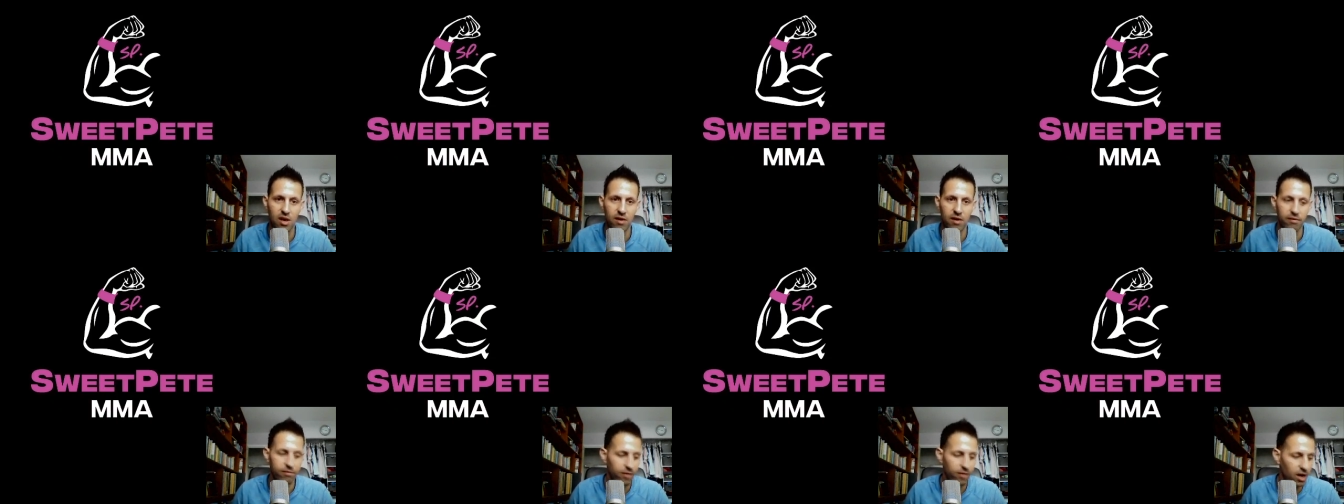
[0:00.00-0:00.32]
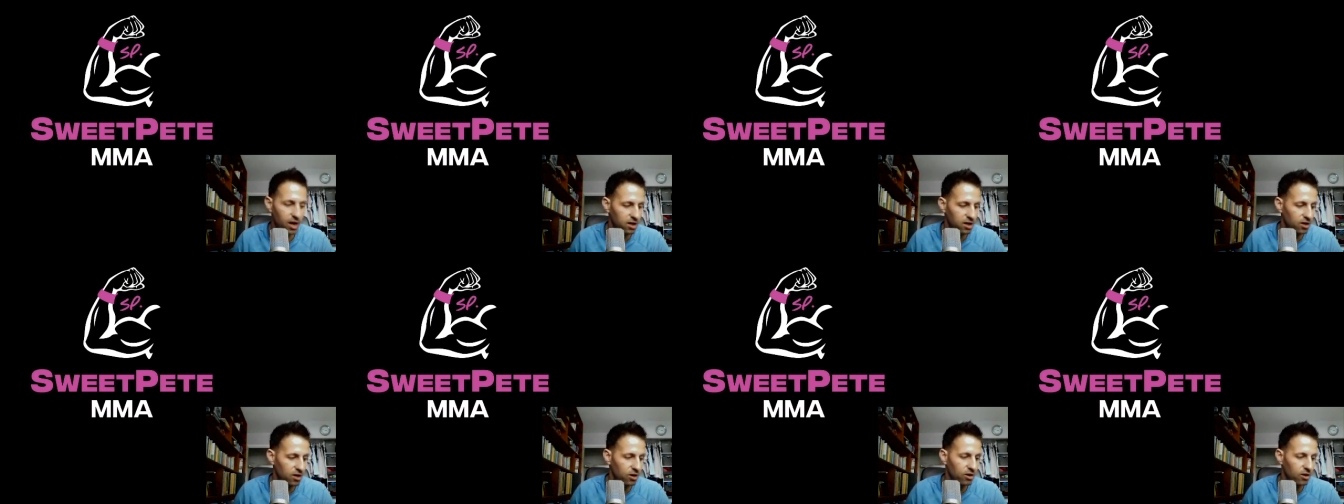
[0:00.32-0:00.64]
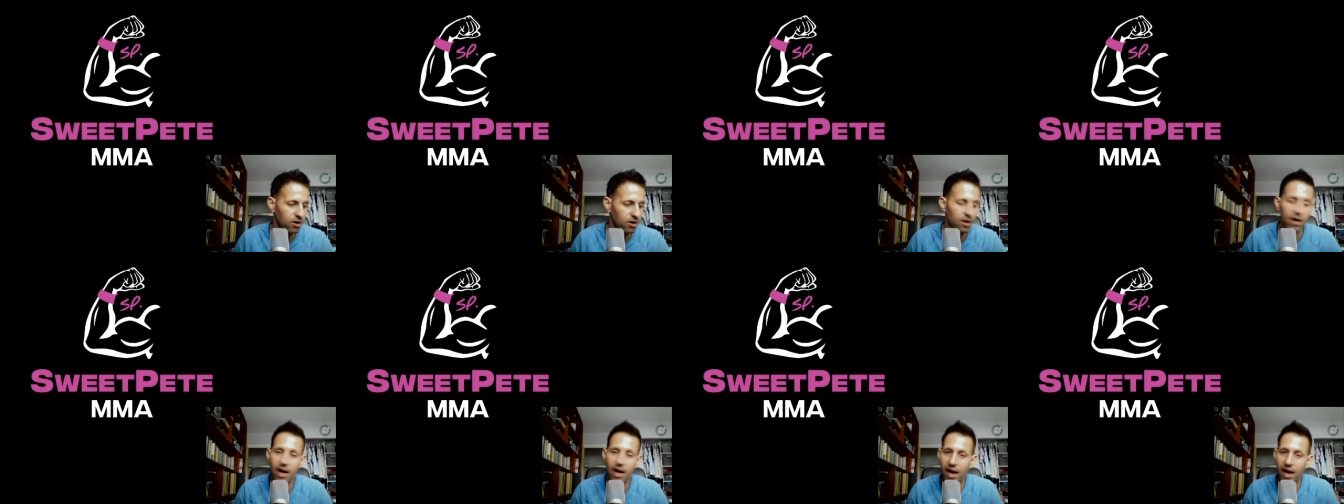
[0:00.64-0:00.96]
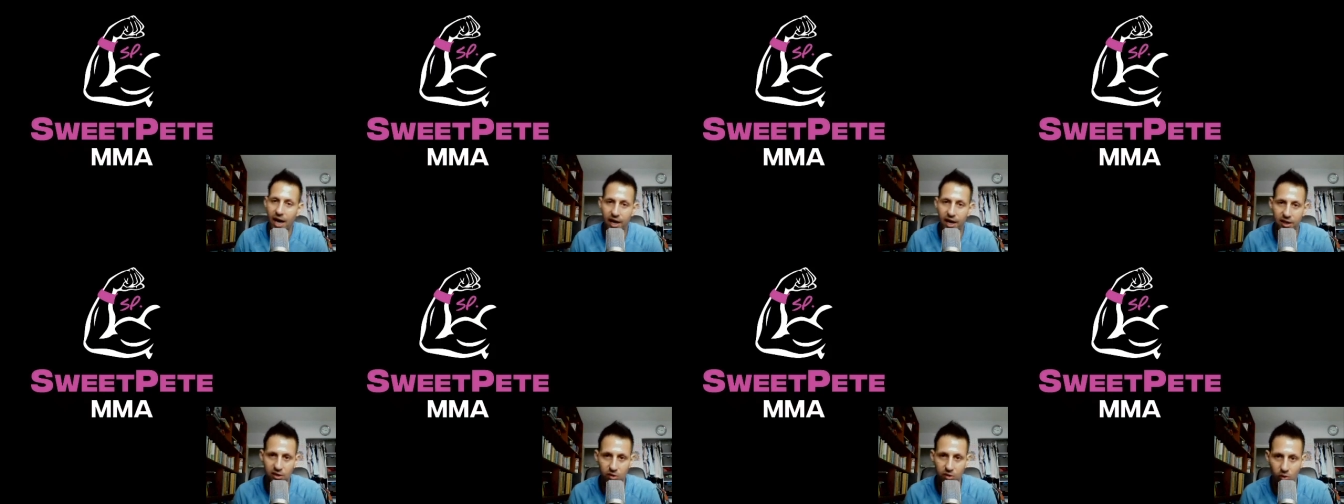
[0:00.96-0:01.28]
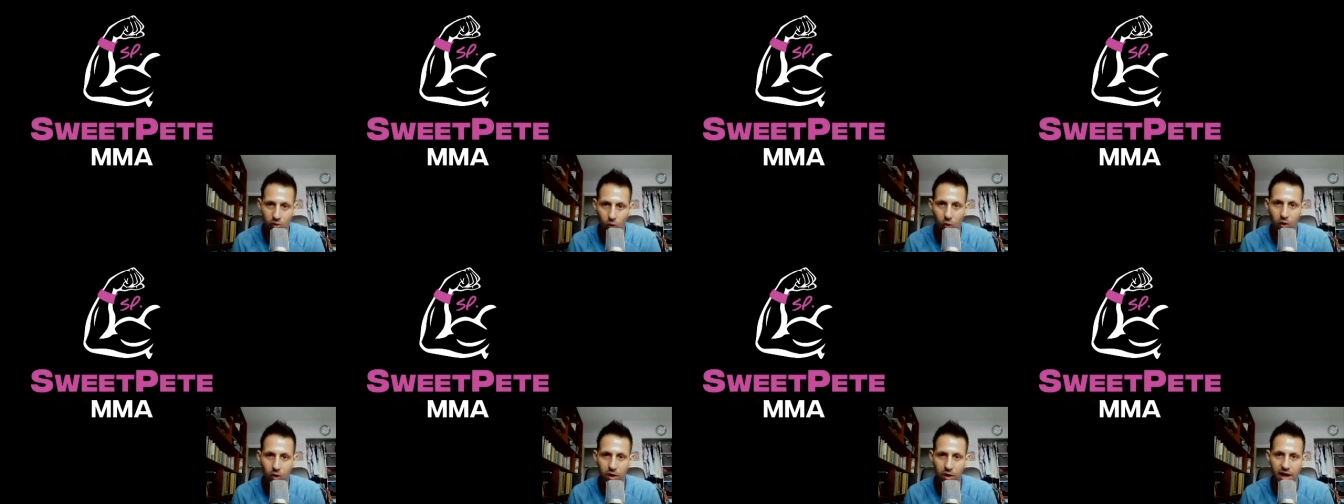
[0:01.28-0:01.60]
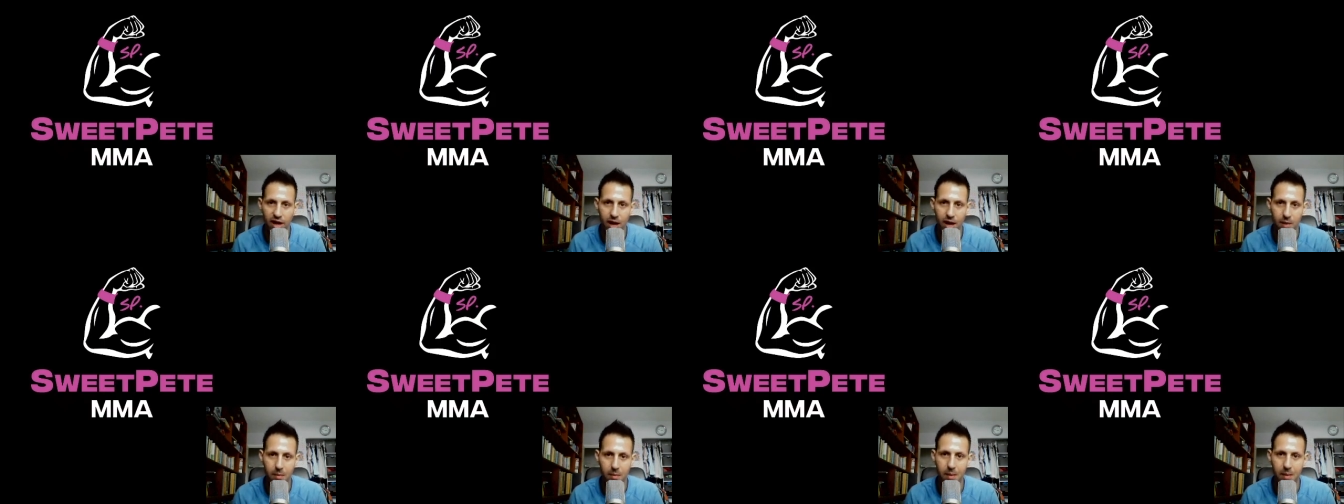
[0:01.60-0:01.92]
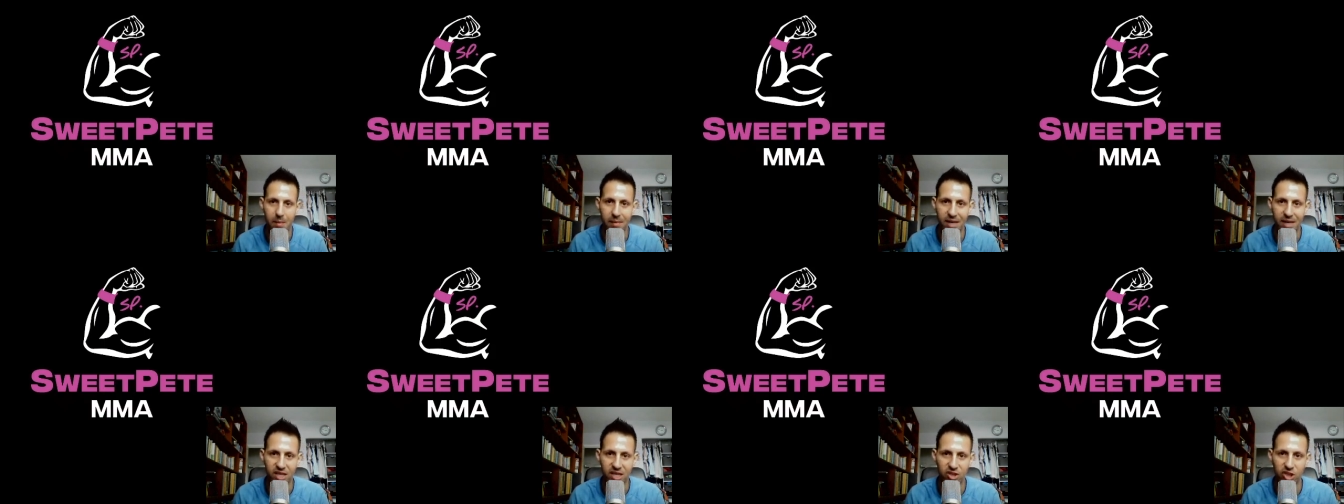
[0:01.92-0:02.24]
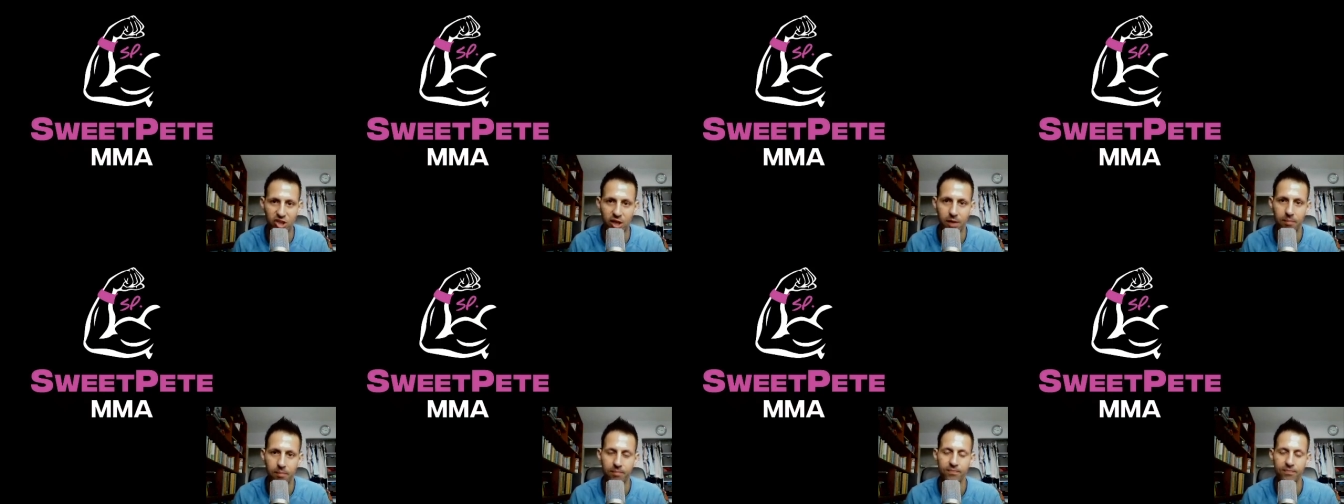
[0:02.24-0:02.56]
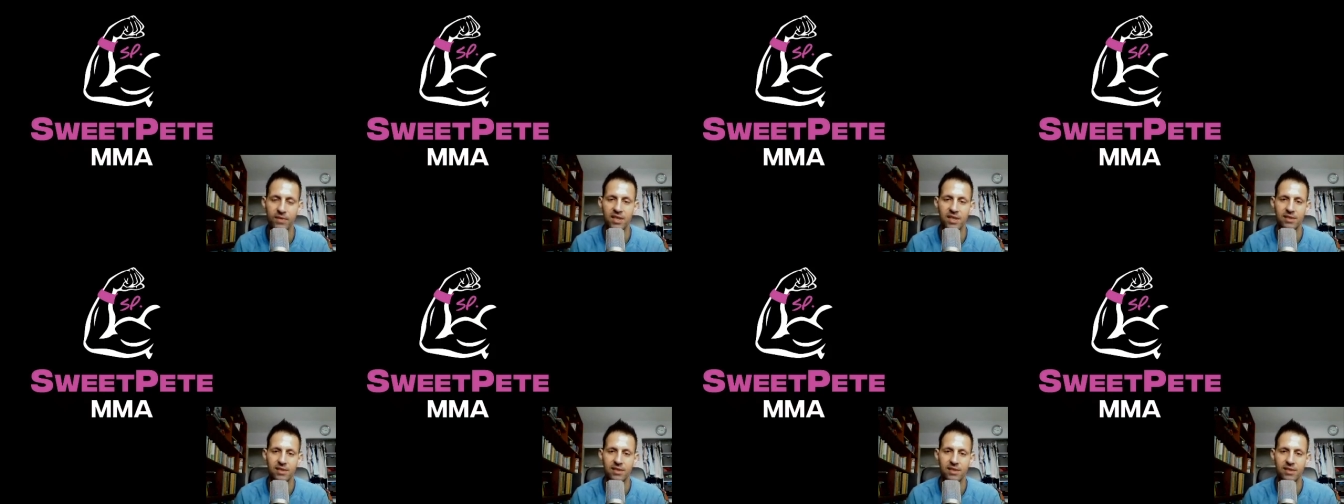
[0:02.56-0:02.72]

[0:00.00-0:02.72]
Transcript: fighter at Glory MMA Gym.